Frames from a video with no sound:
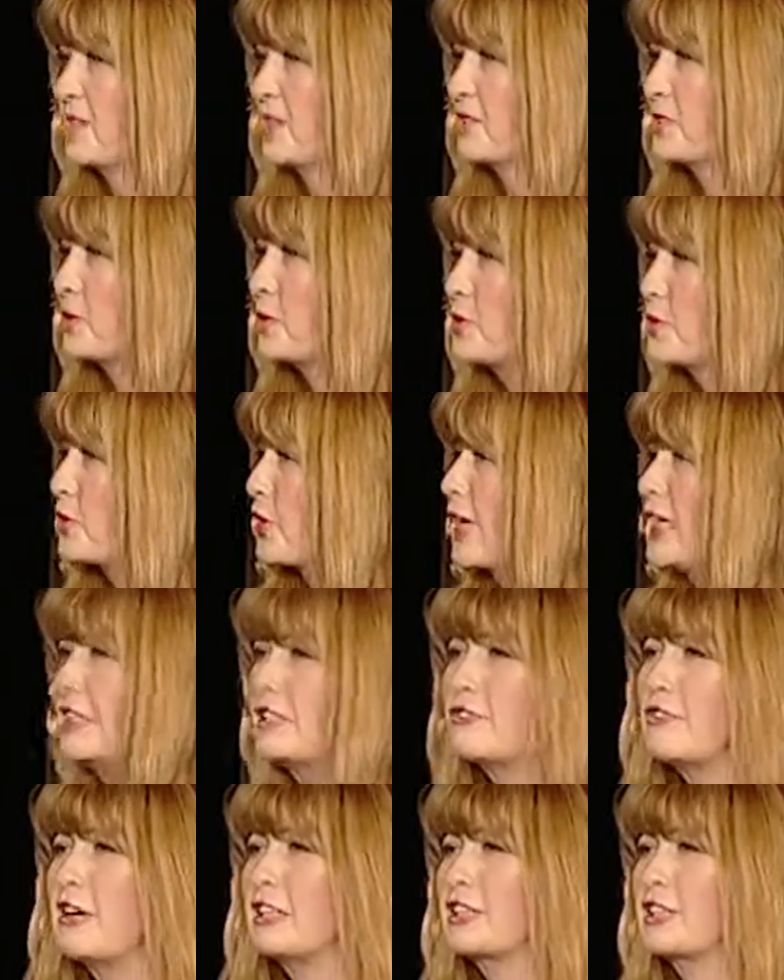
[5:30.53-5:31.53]
So
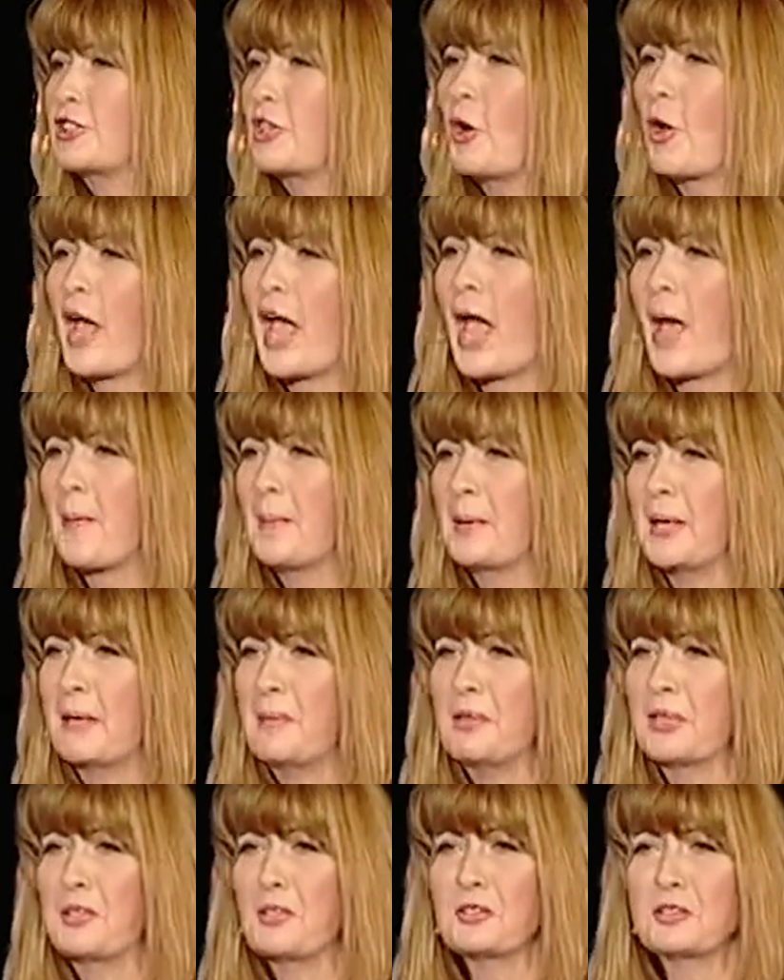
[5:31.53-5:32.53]
trainer was so happy
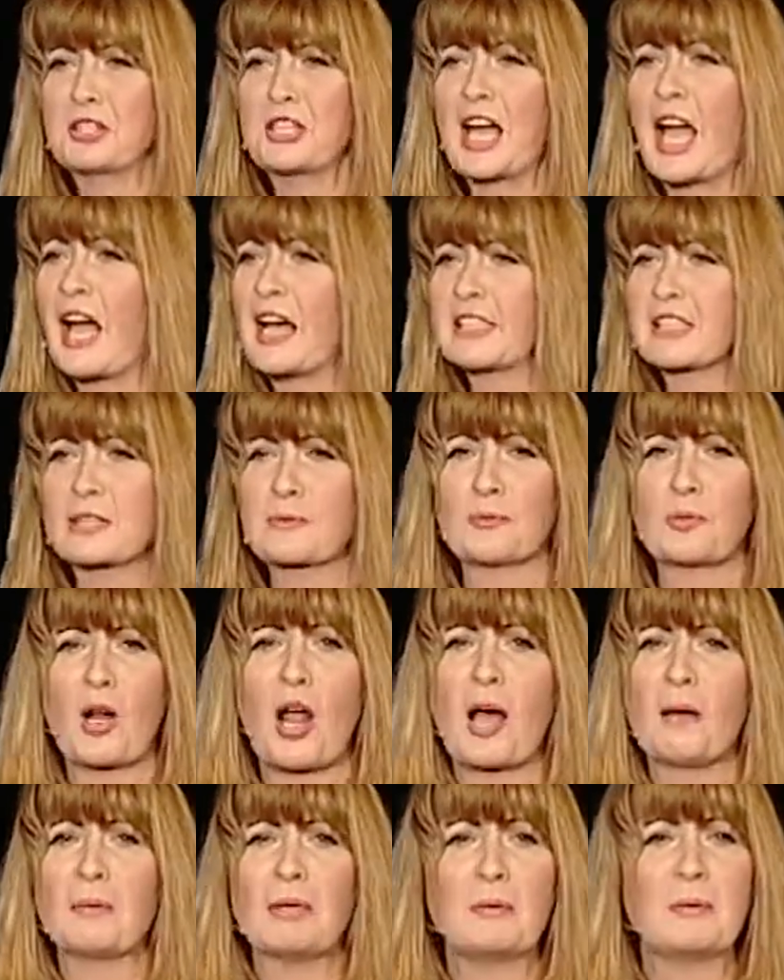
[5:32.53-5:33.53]
because he asked
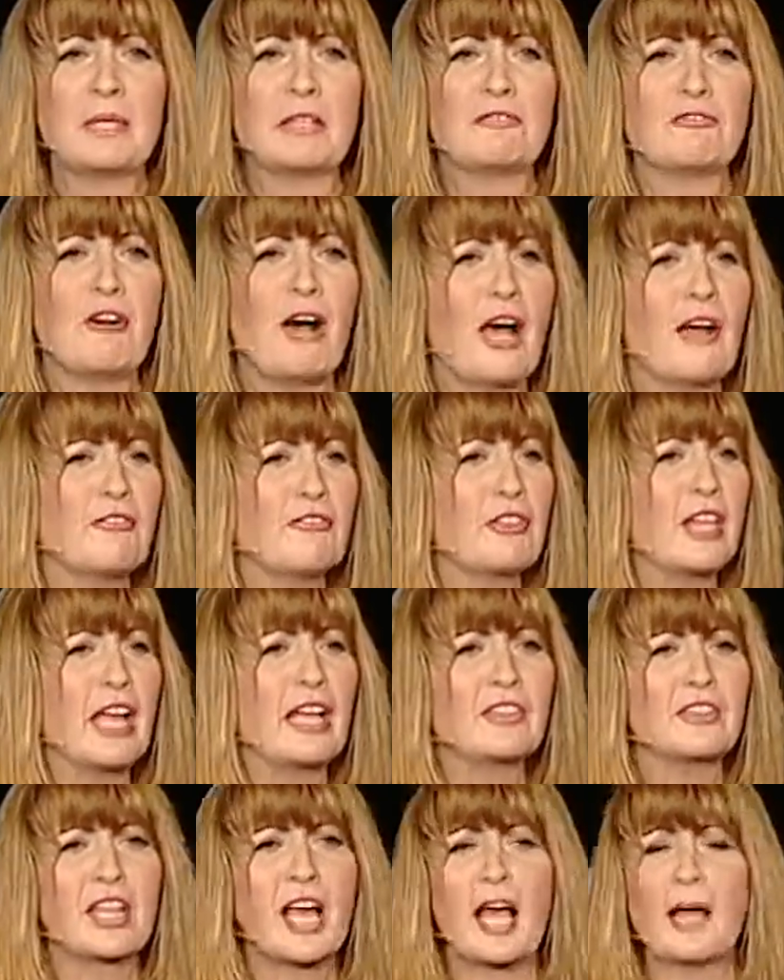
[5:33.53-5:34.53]
probably
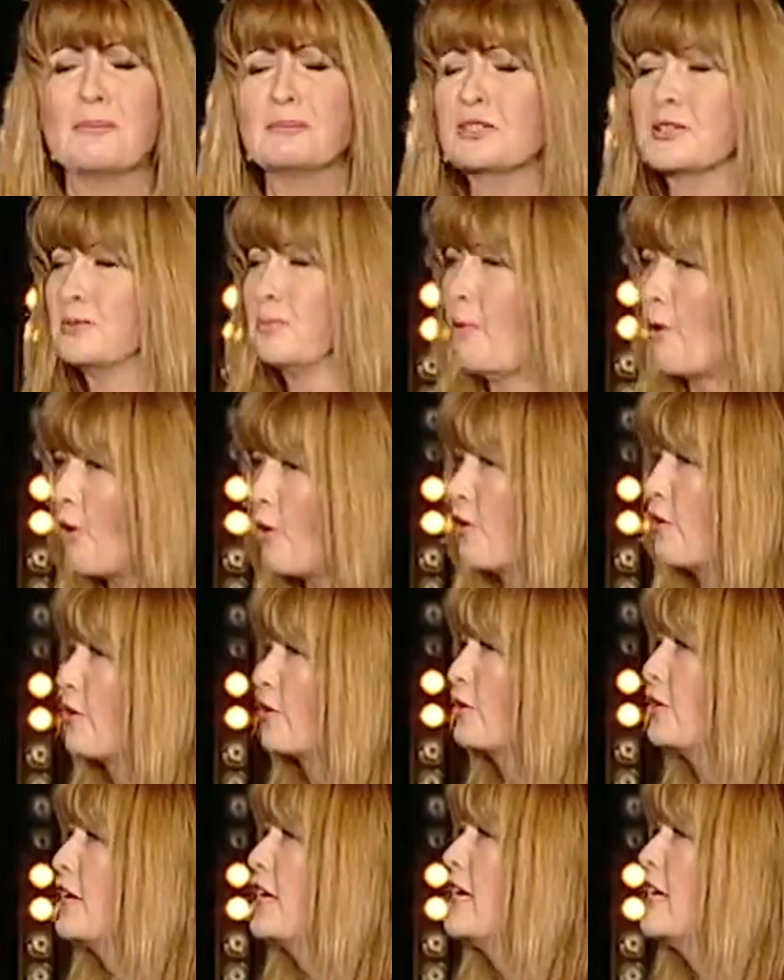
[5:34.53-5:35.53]
5-10 times
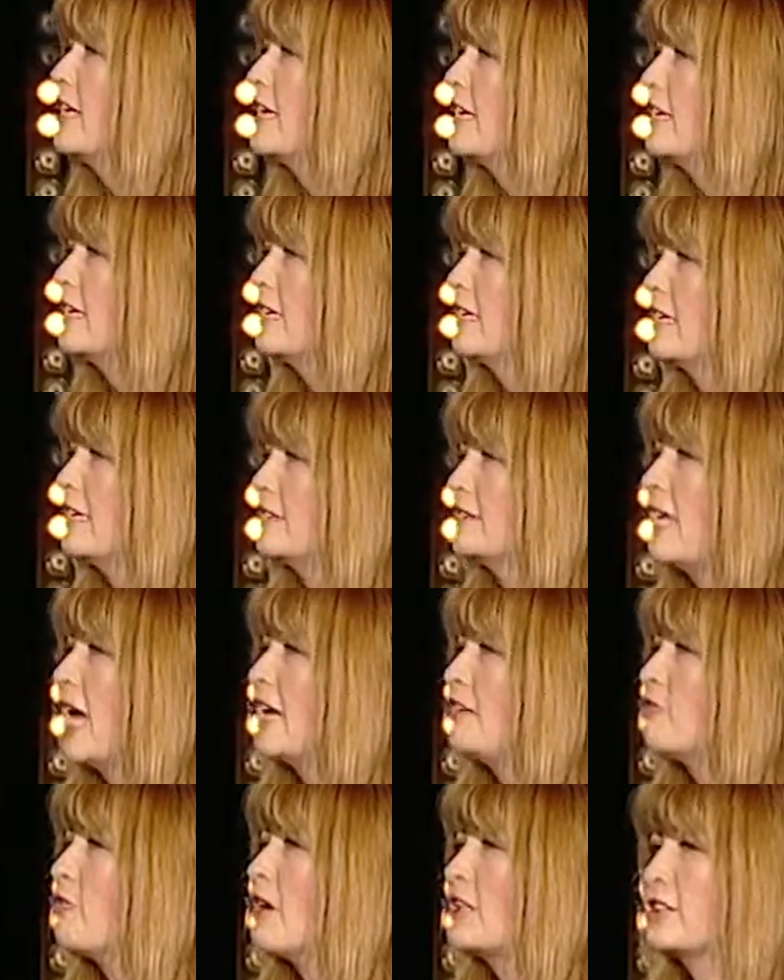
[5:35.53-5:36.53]
more
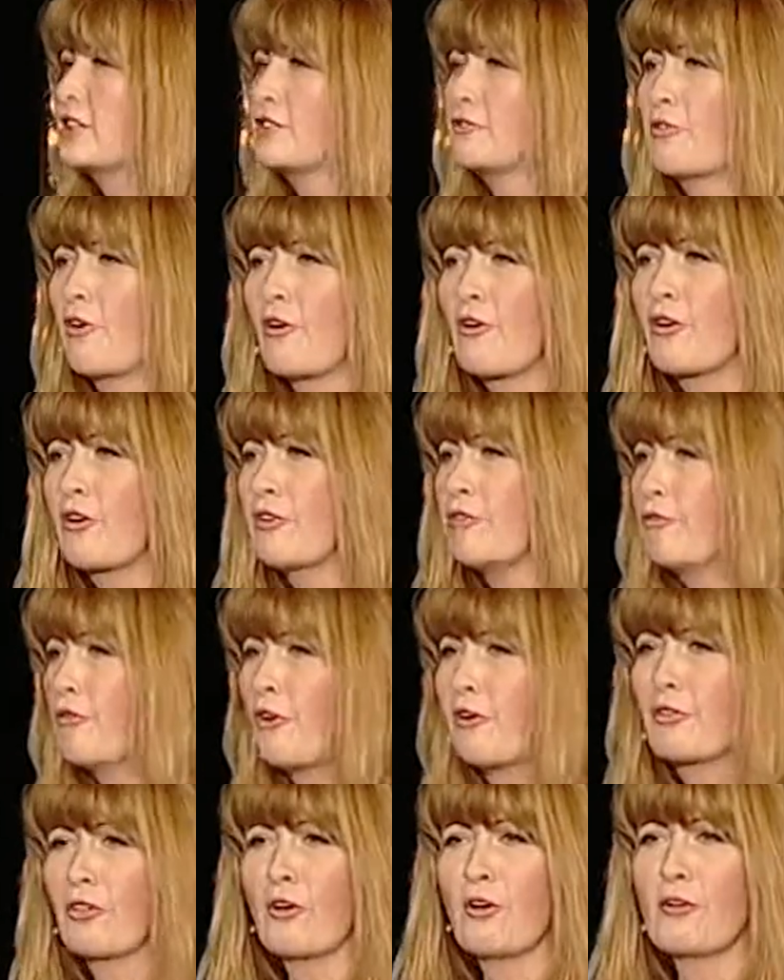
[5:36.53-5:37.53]
that was the
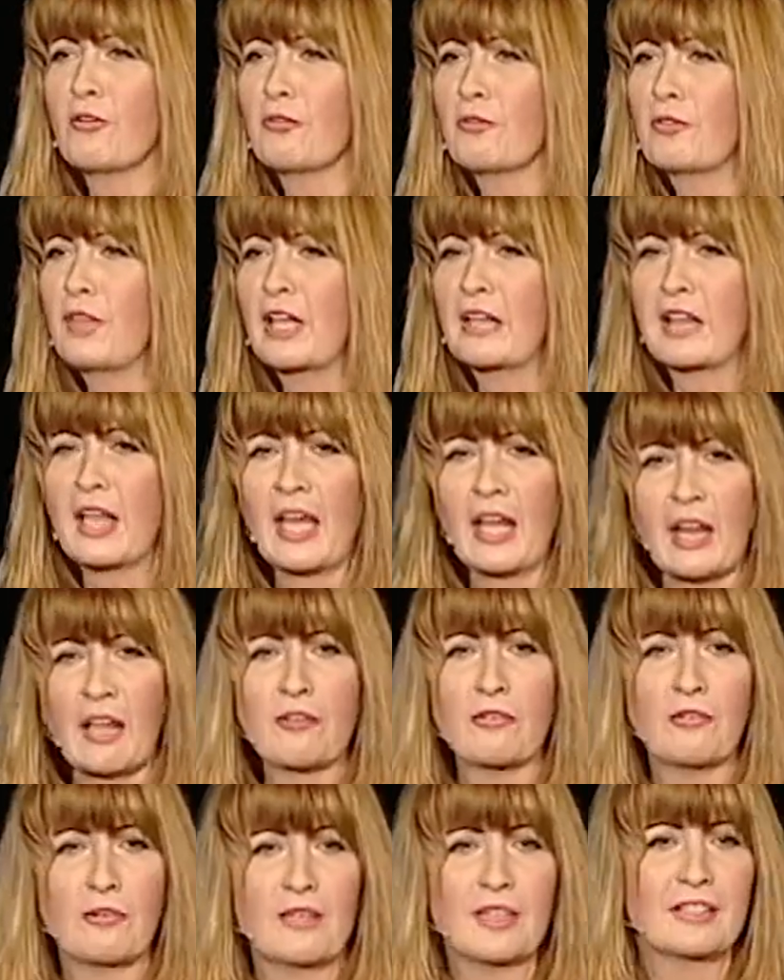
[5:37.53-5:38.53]
worth of that
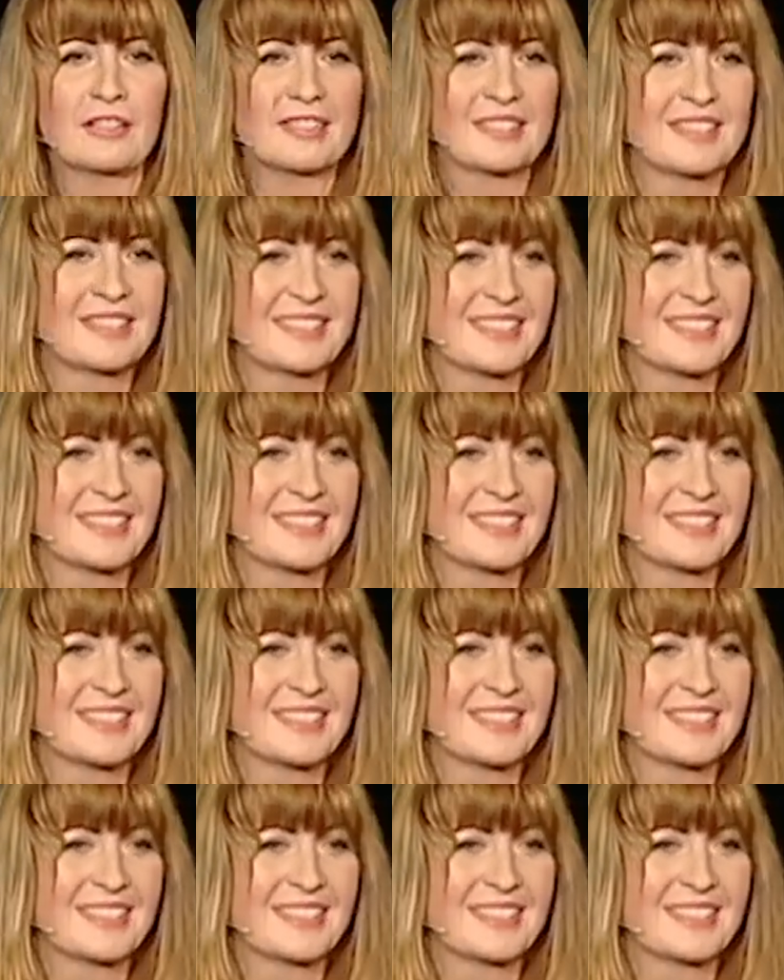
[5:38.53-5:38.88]
elephant.